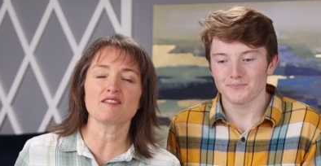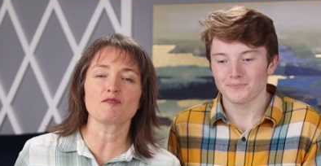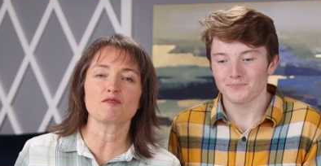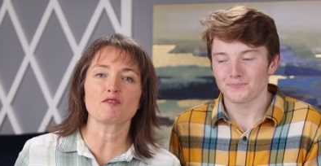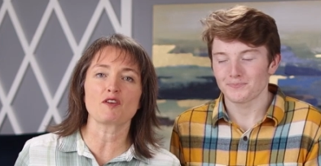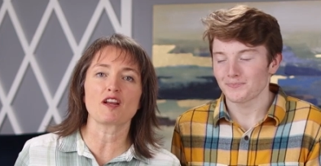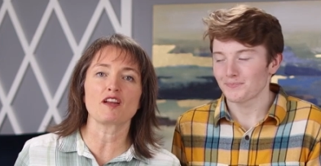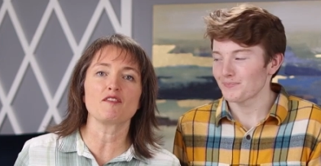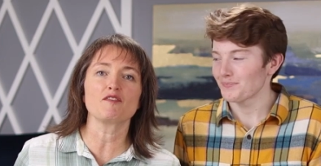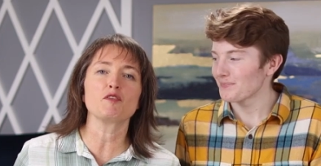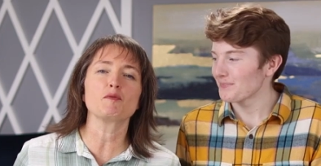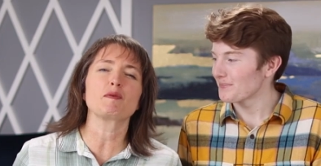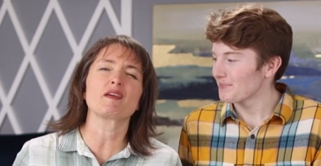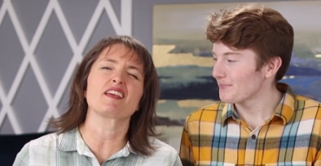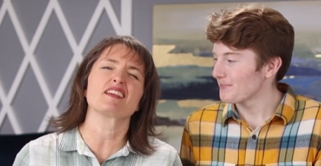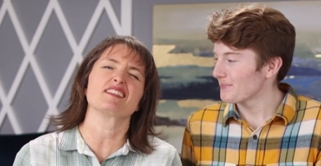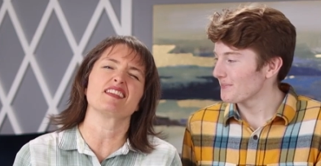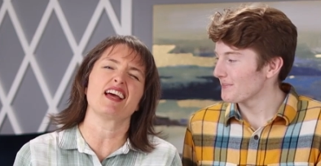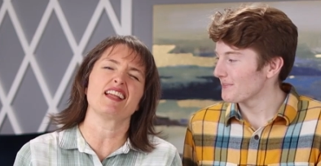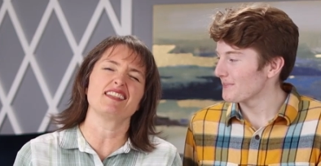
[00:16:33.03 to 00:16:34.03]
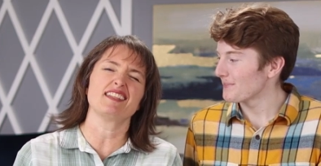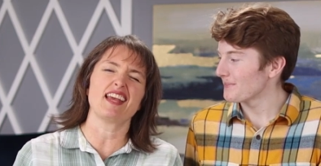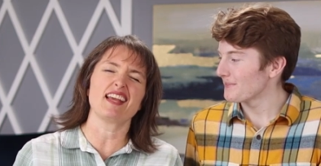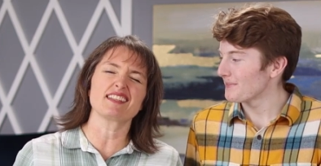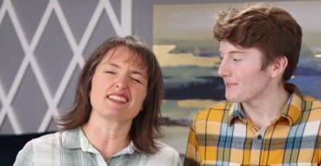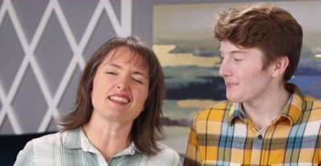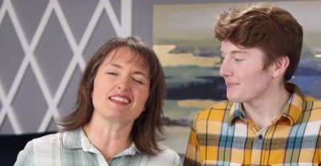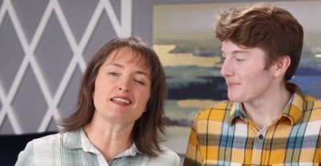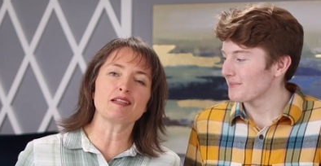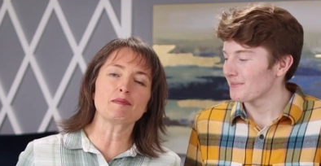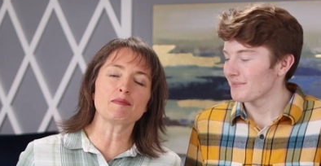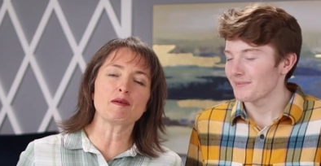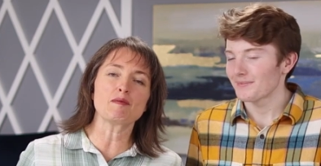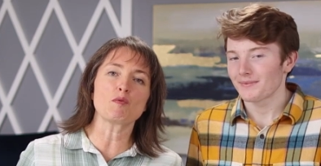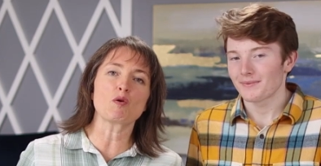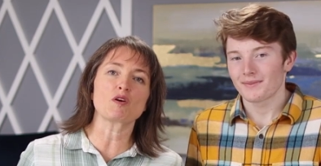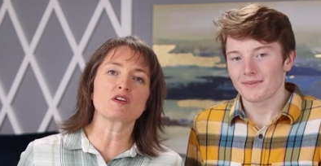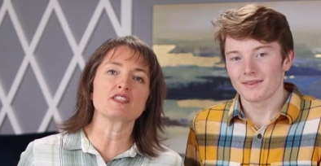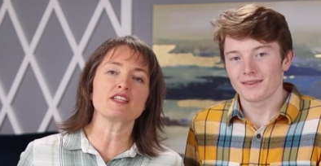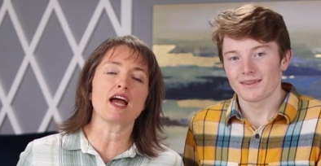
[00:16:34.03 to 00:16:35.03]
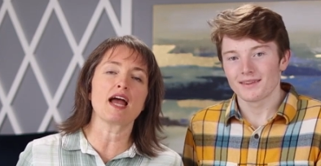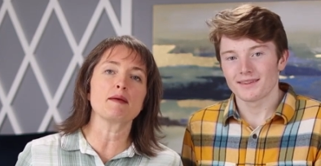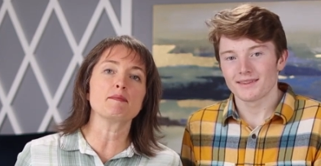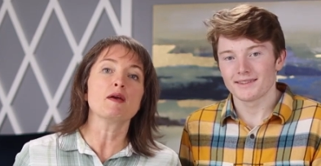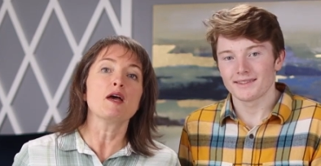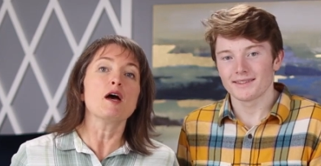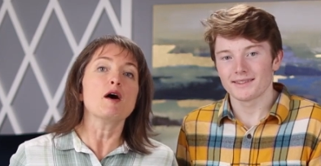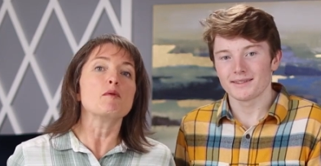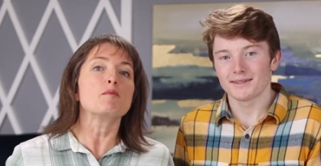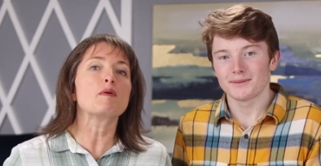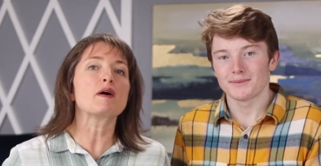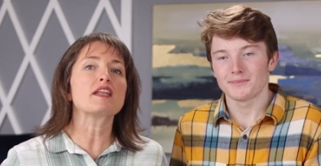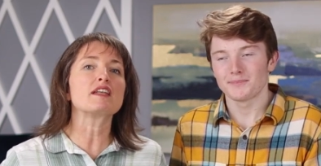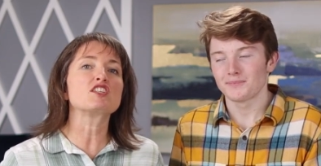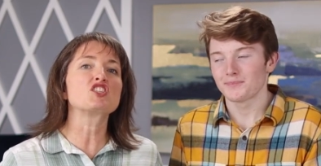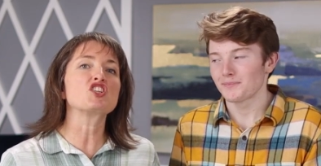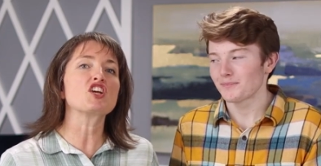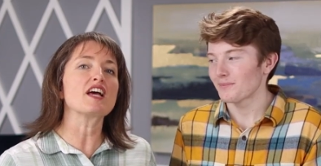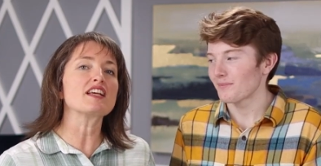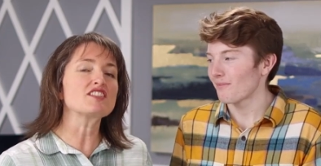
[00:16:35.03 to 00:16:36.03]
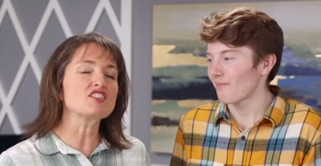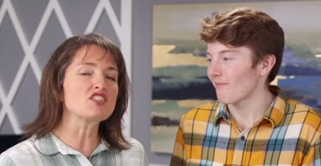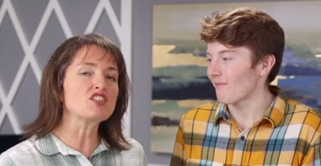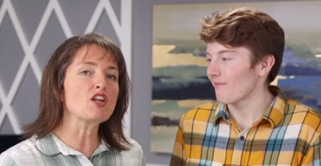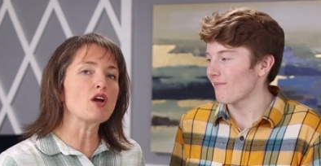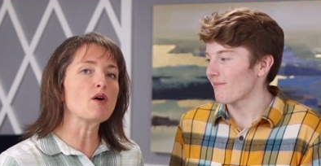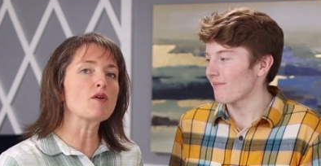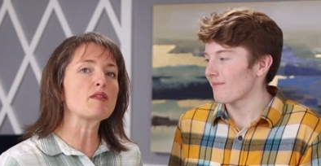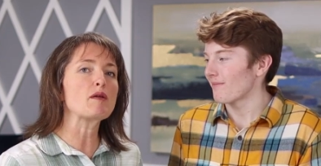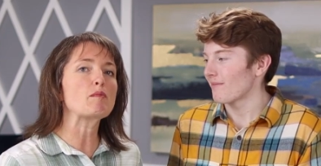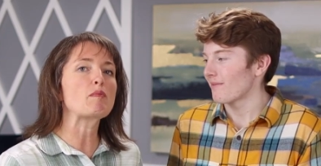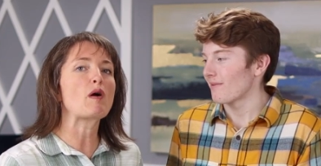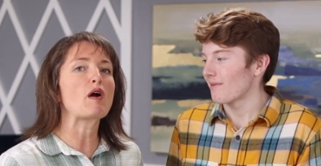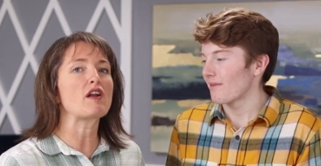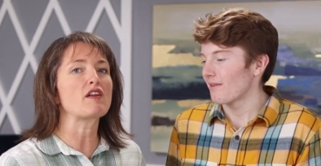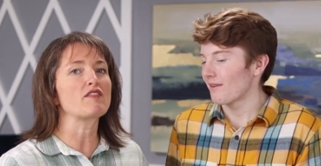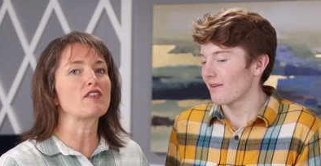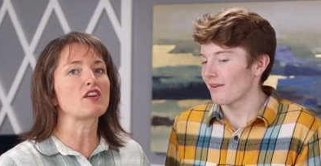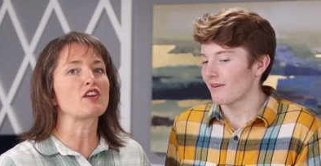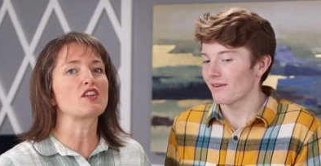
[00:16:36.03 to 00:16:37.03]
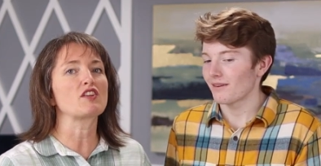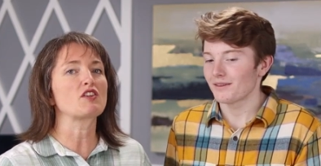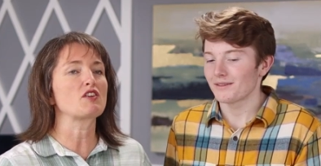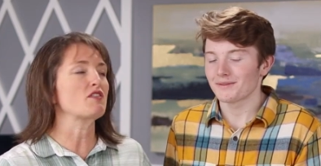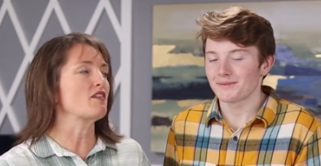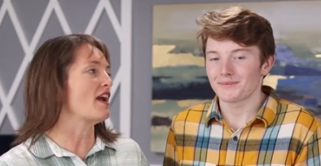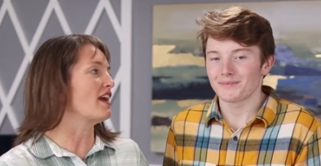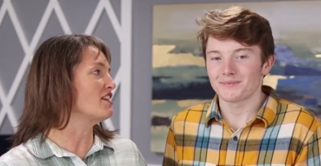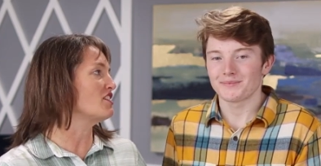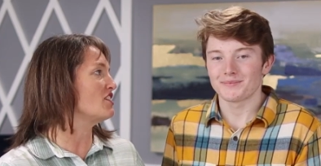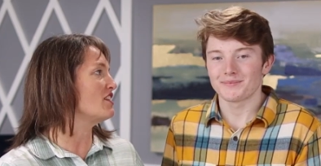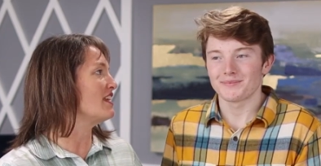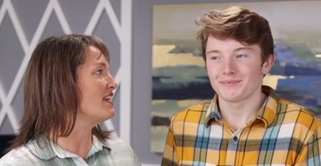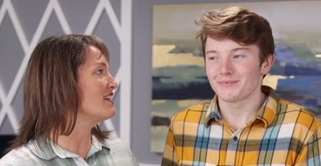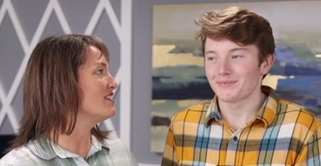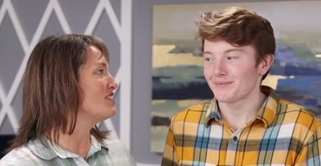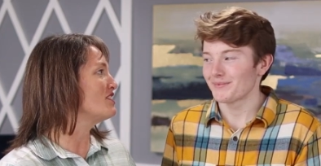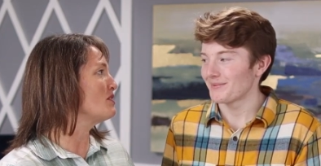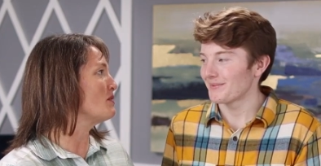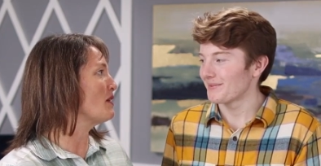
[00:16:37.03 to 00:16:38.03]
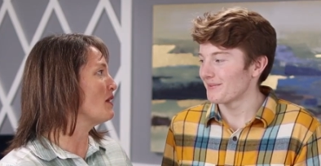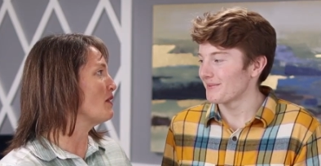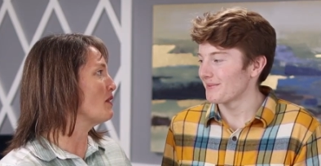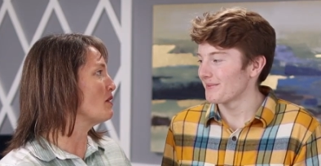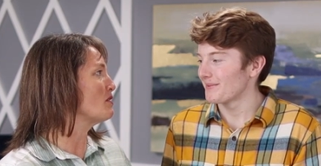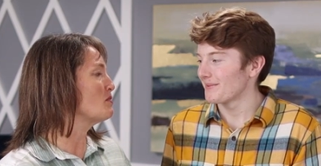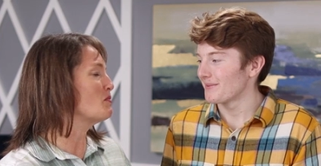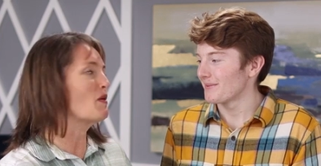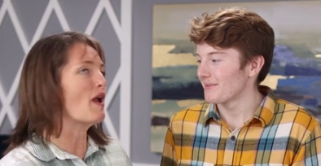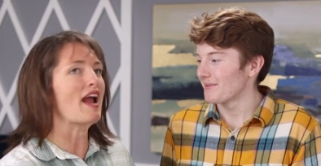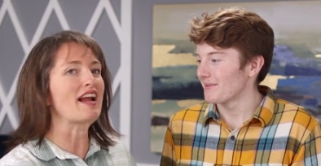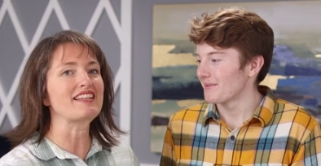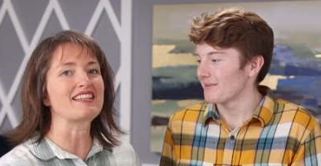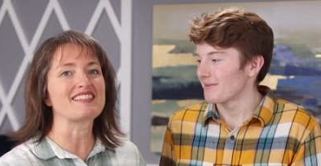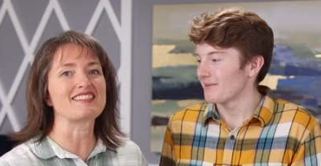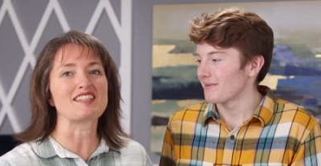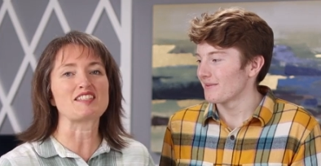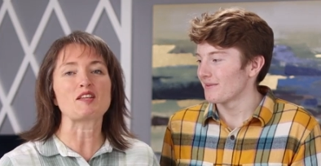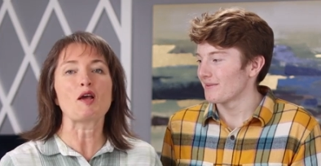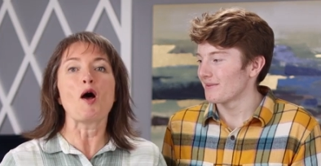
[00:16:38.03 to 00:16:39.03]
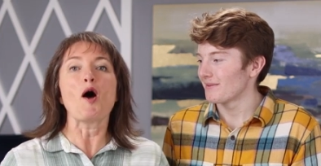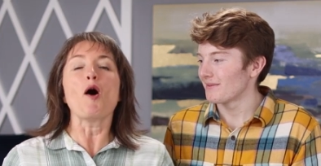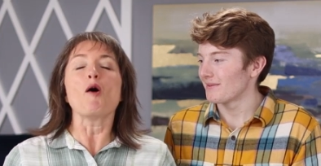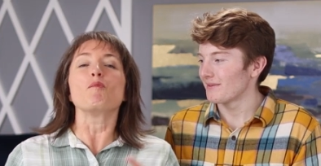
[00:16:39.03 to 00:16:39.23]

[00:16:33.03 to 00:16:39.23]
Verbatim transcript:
Speaker 1: in front of you because that takes a little bit more time, but just know that part of a good correction is doing those practices.